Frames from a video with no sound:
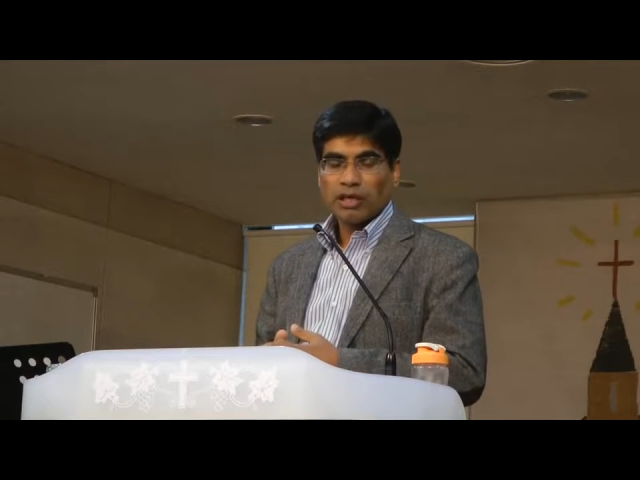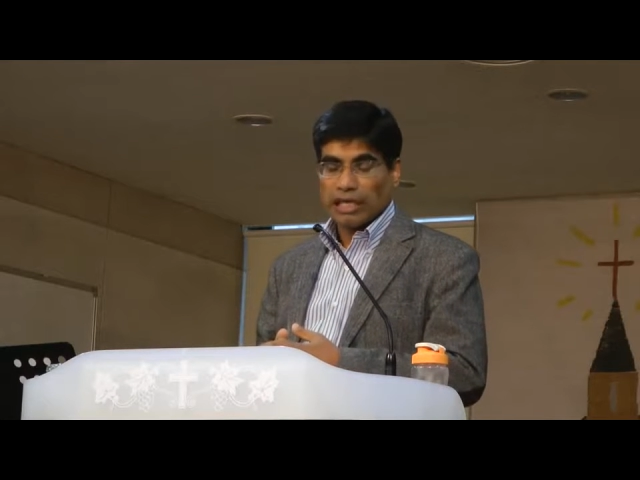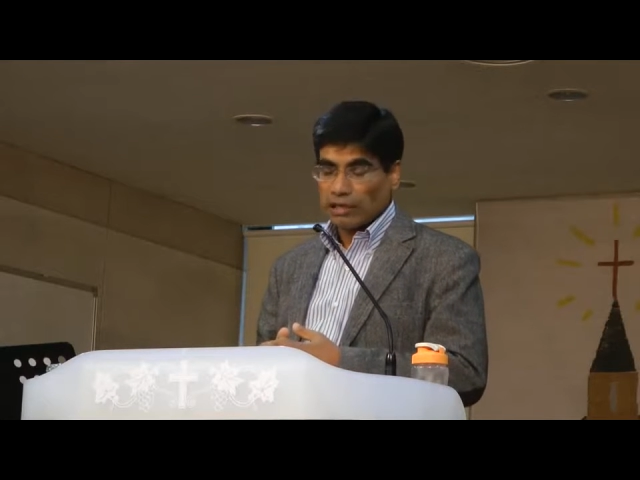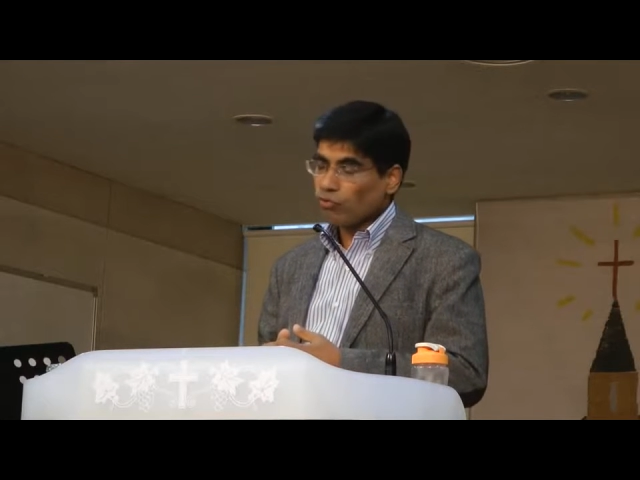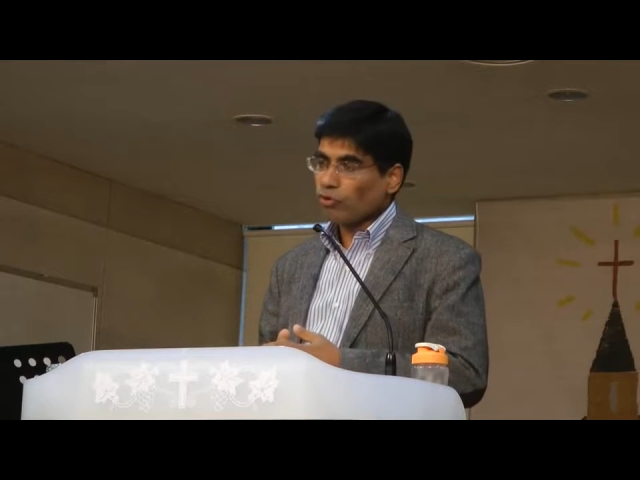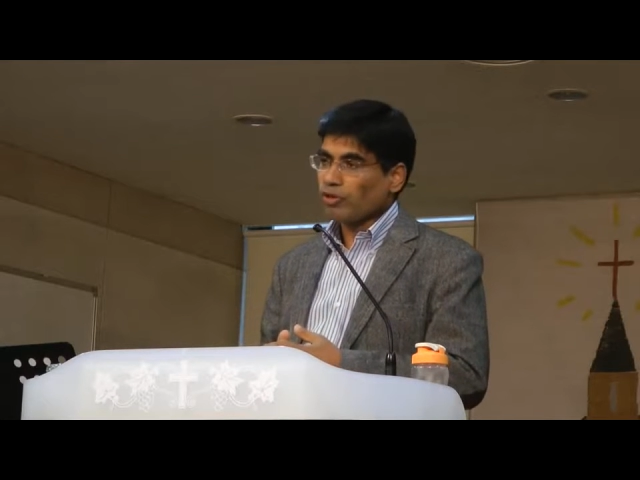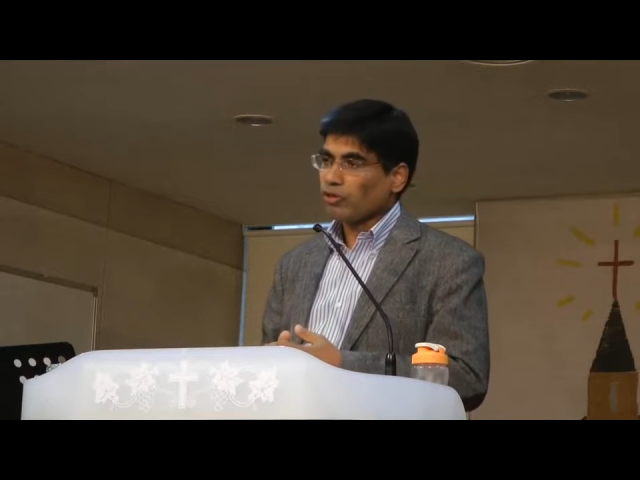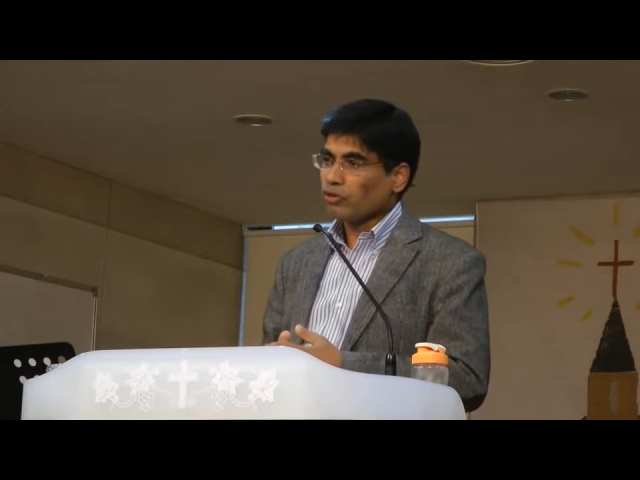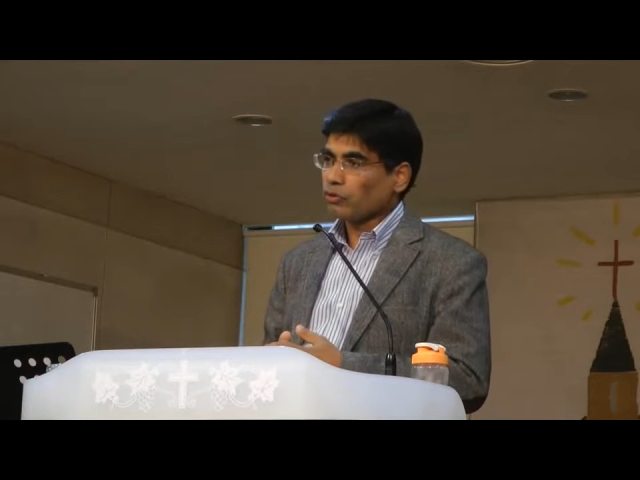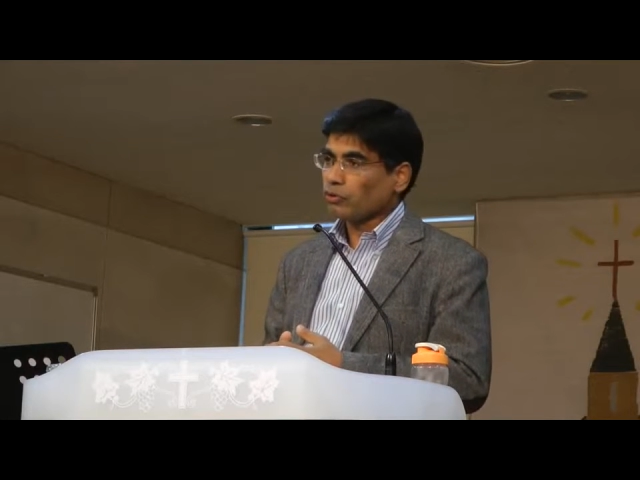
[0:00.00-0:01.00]
and
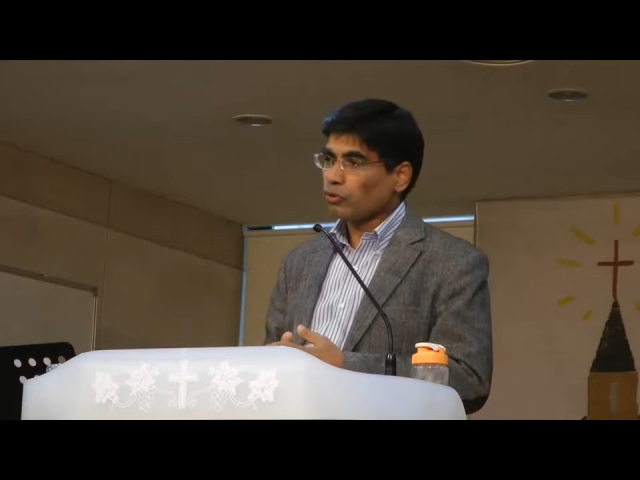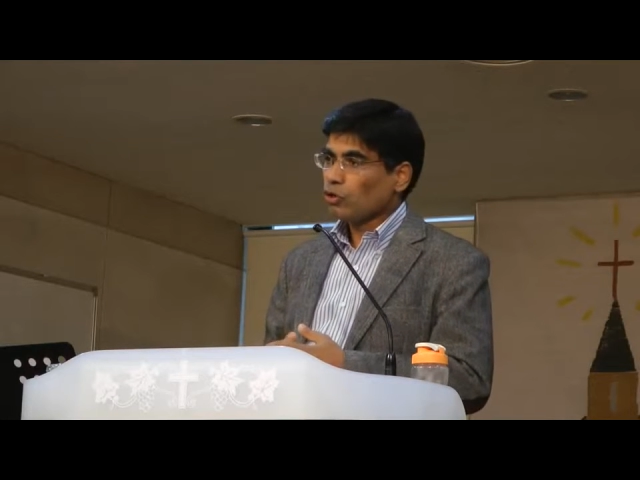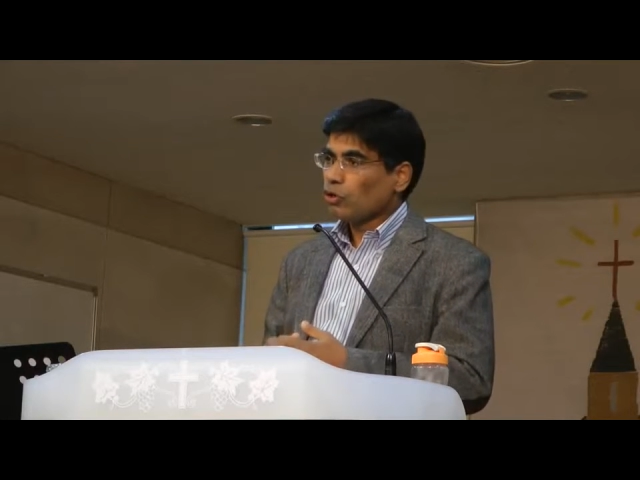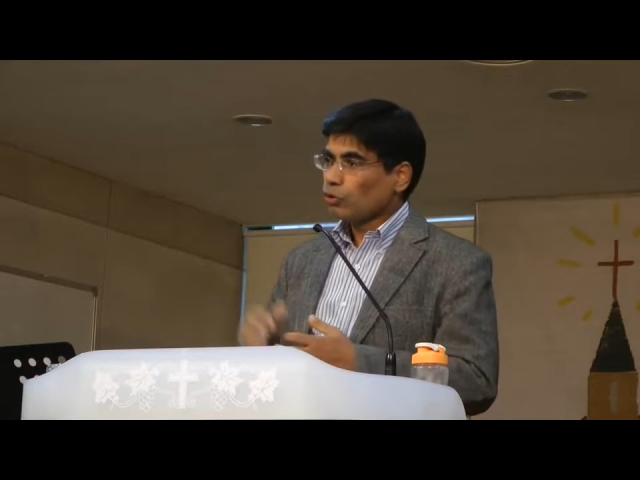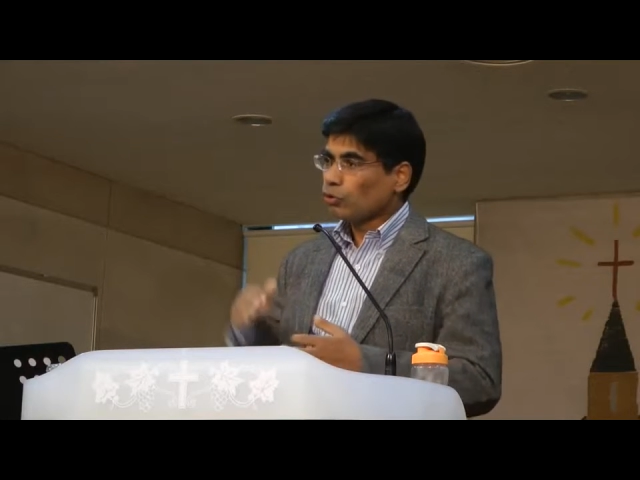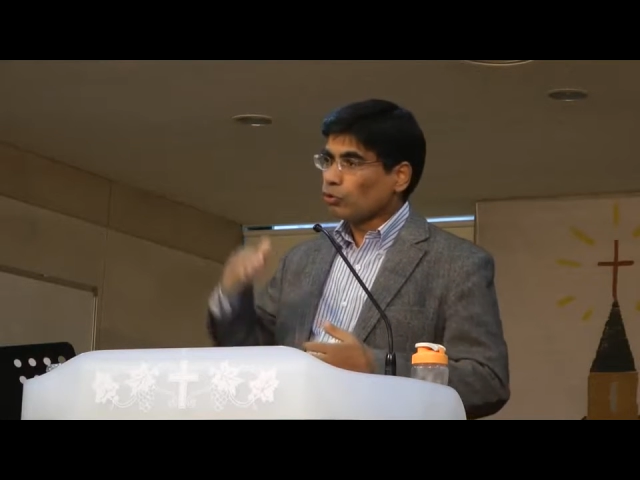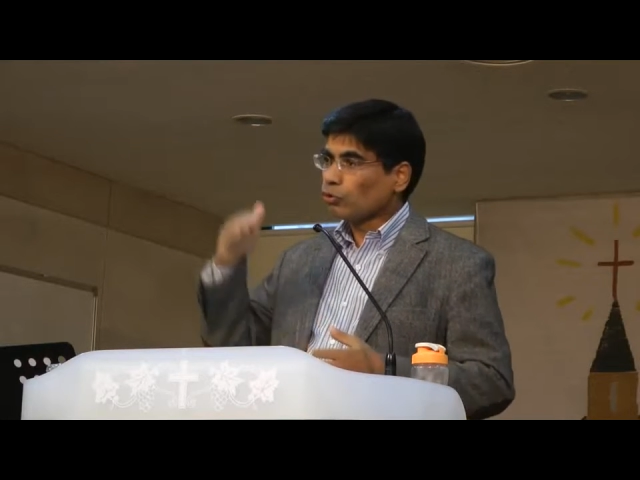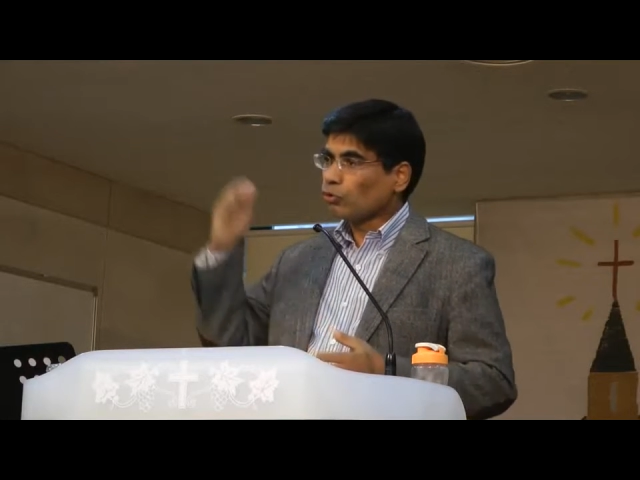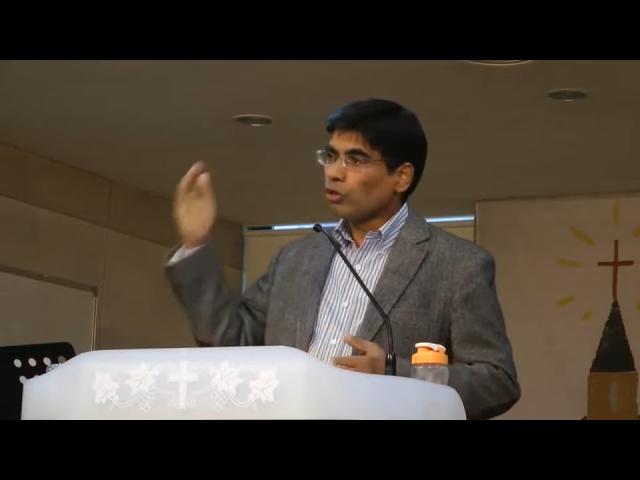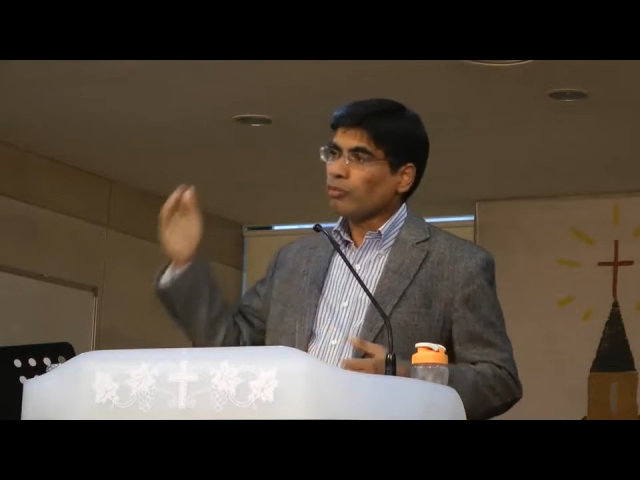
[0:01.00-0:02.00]
women too, who
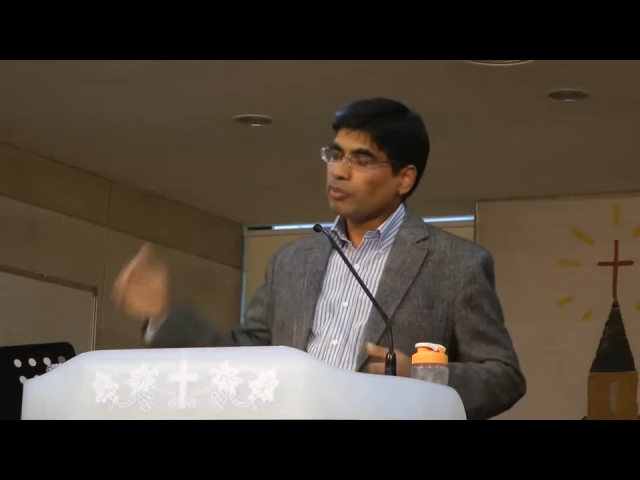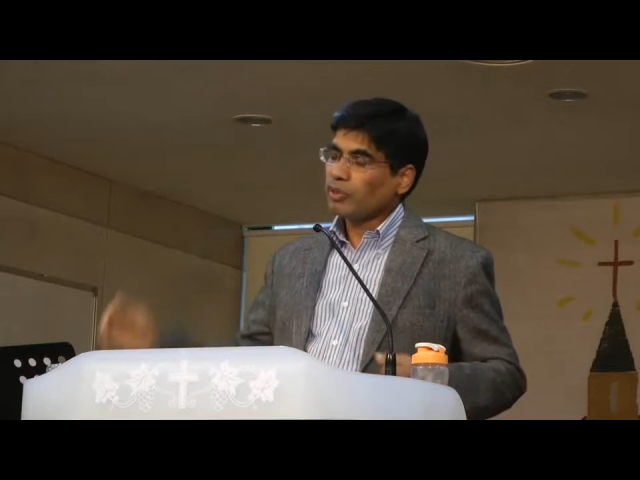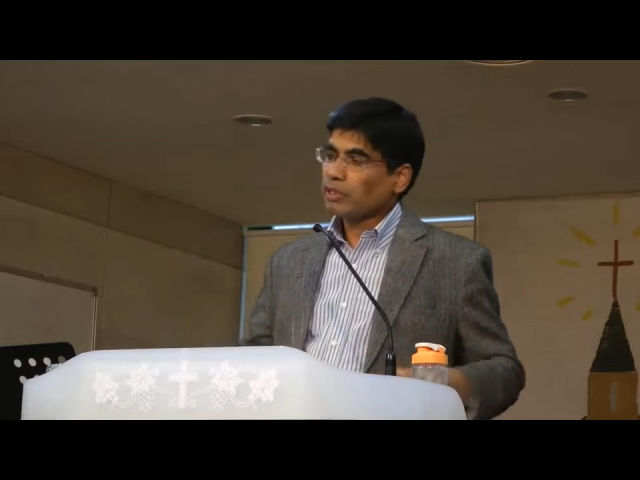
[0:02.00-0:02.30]
grew up